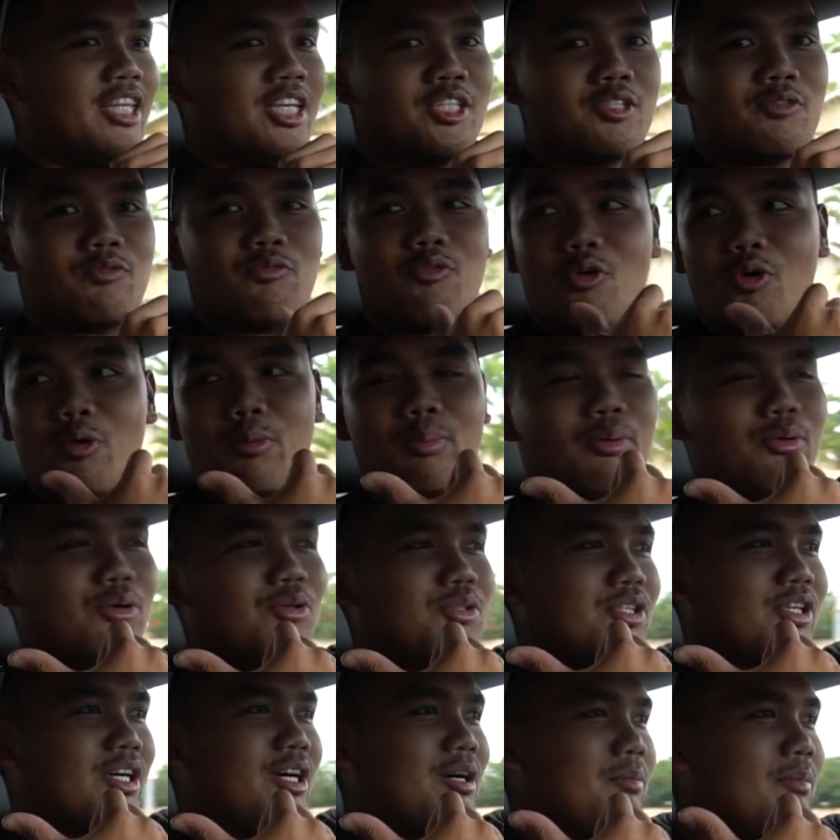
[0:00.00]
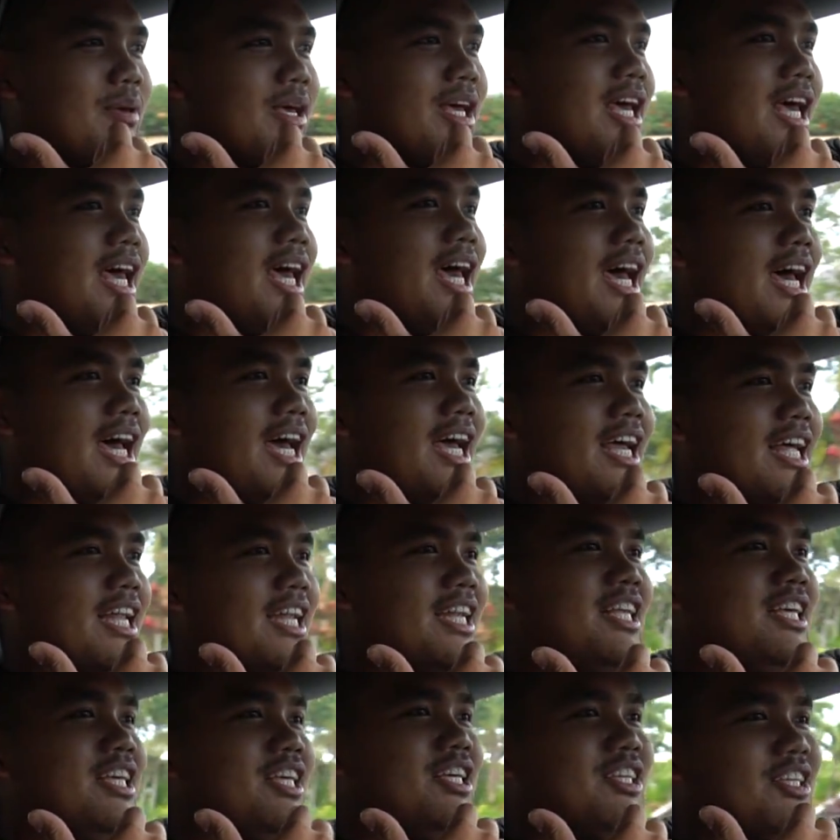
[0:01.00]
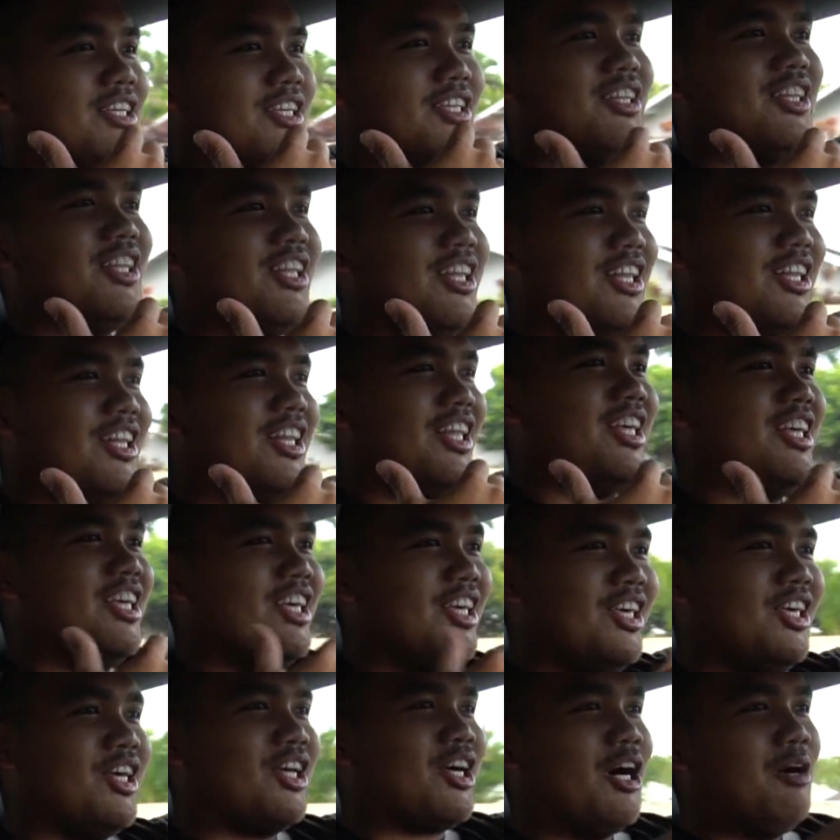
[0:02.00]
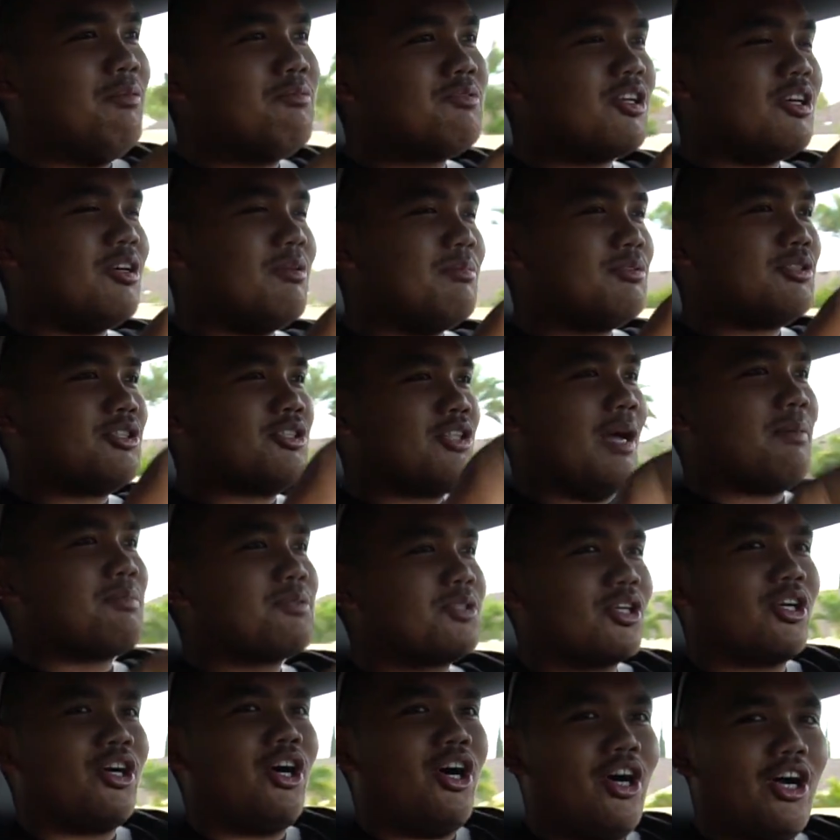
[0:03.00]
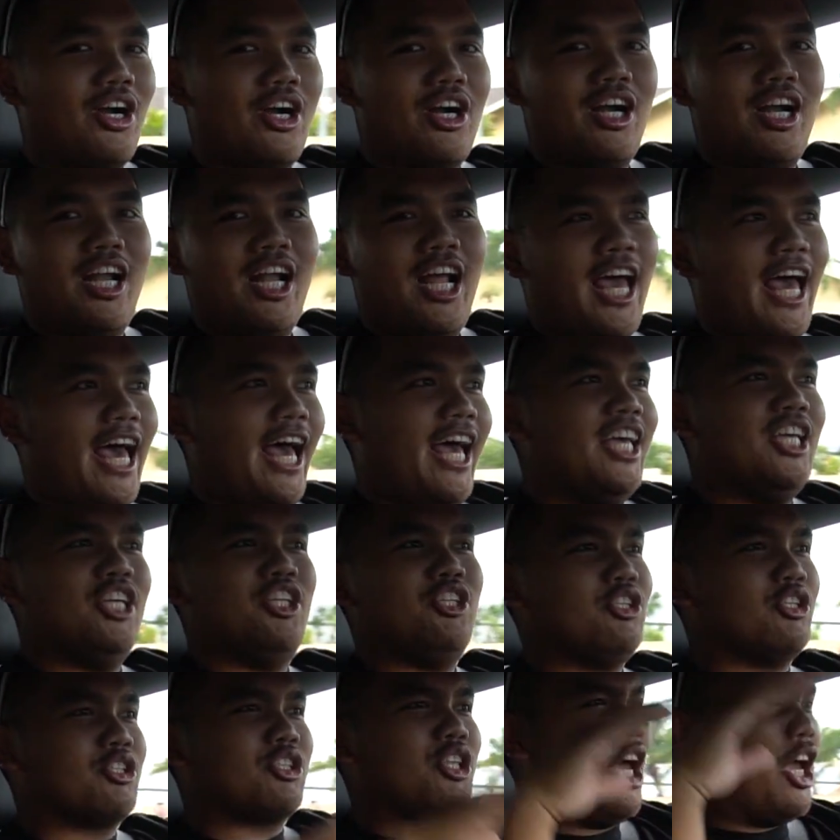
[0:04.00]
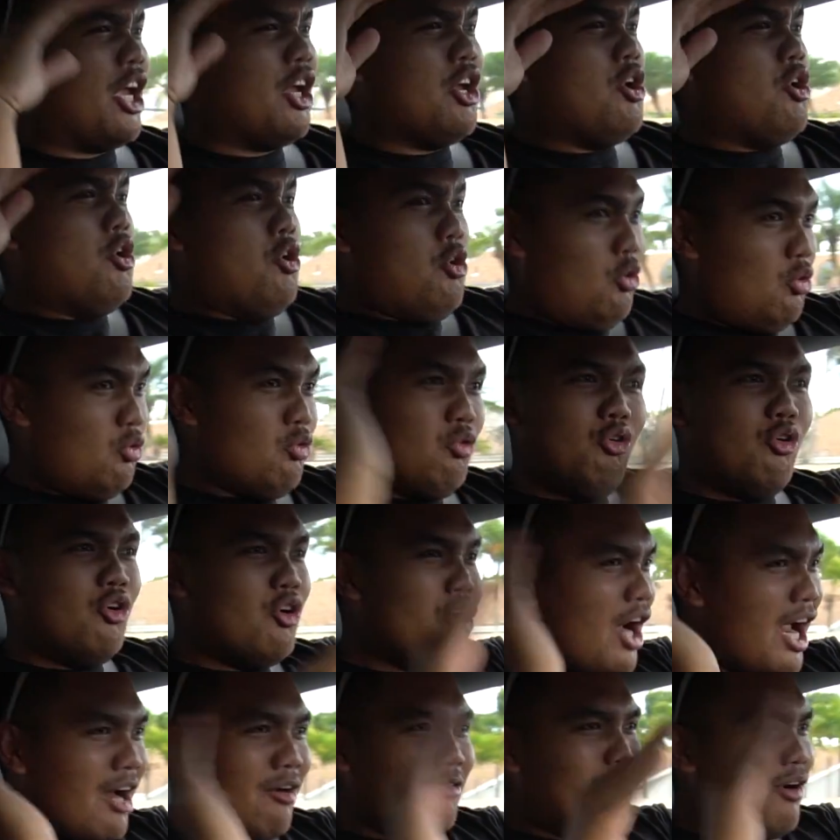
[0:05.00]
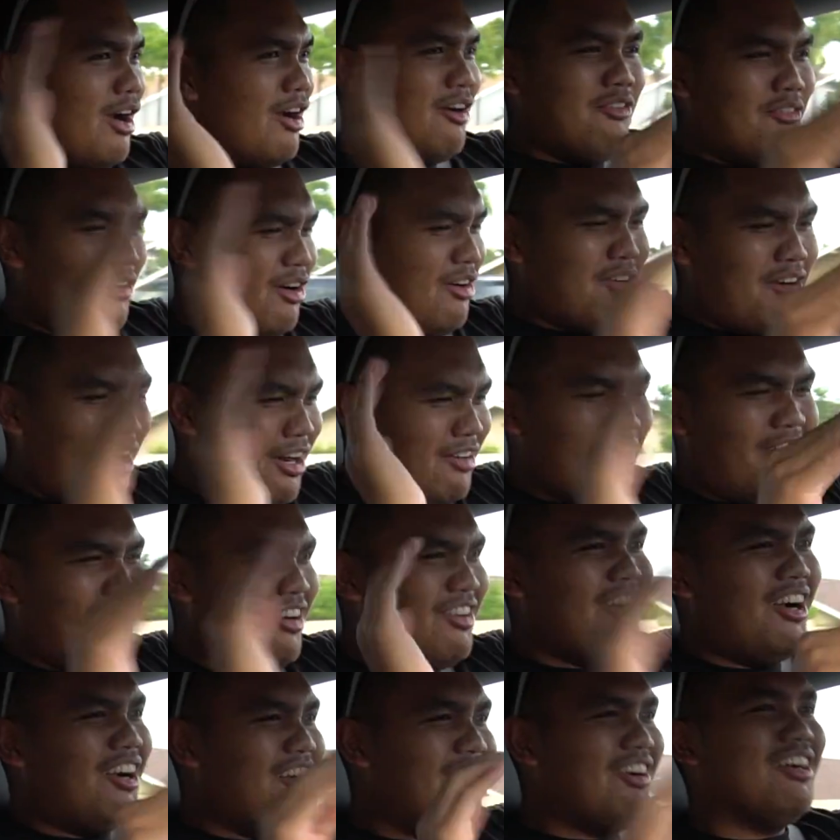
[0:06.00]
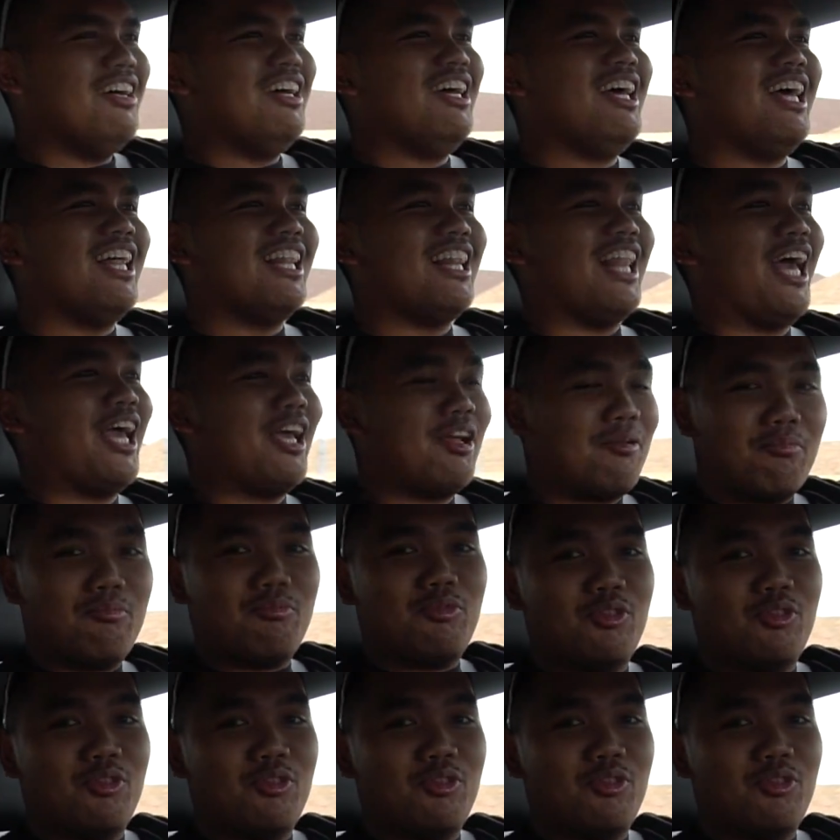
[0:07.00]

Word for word: this fool pulls up, and he he comes up, stops the car, and he's just like, rah, rah, rah, like